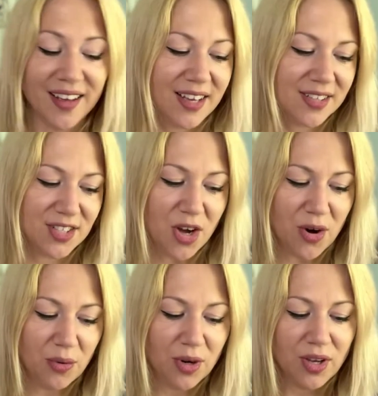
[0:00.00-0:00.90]

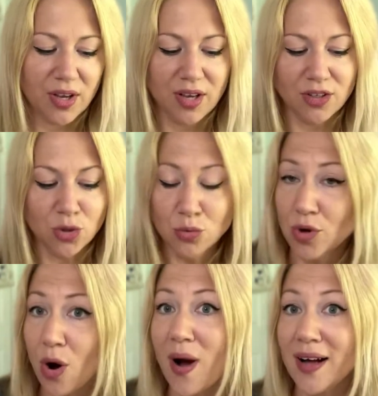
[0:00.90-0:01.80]
So you
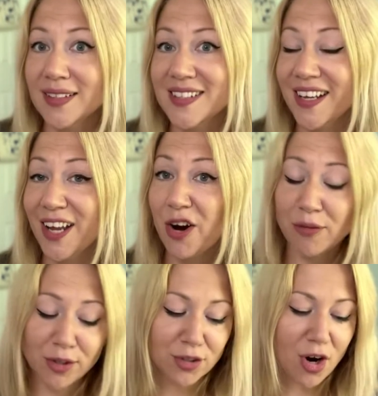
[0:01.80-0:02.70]
know how to take care of
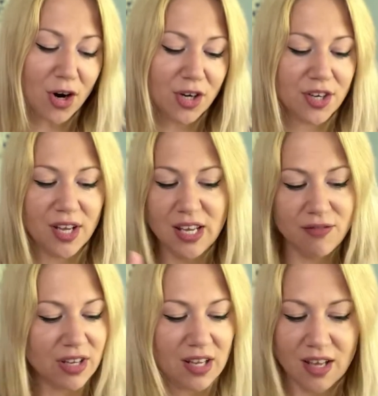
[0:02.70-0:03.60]
your yarn,
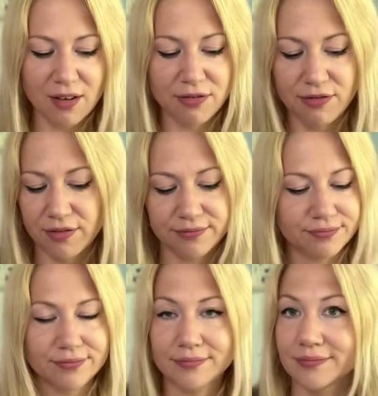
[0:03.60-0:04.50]
even if
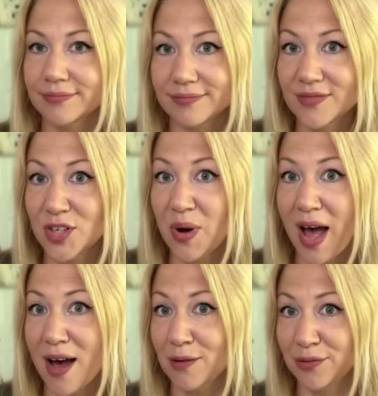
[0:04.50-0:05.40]
you
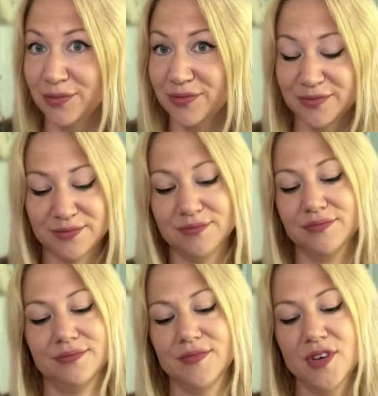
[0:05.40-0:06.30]
have
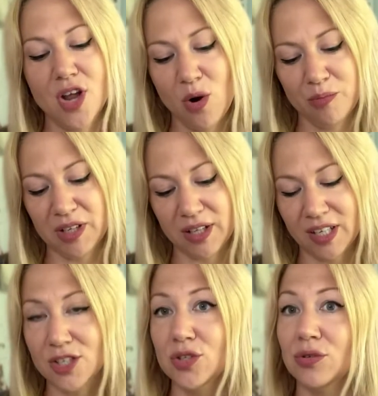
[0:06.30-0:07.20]
no
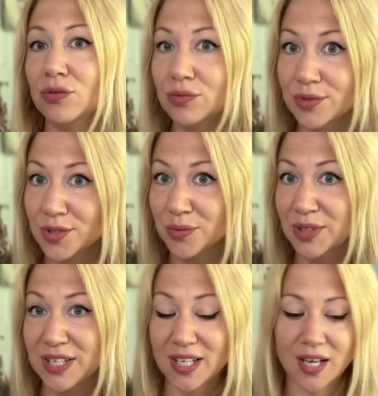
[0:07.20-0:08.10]
ability to
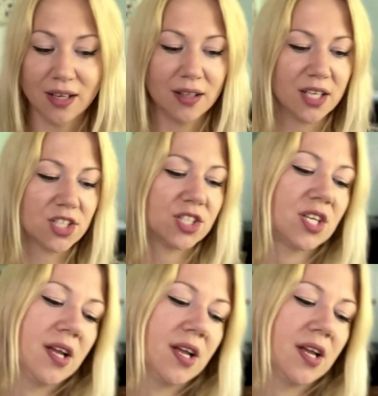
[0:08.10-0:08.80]
read the English.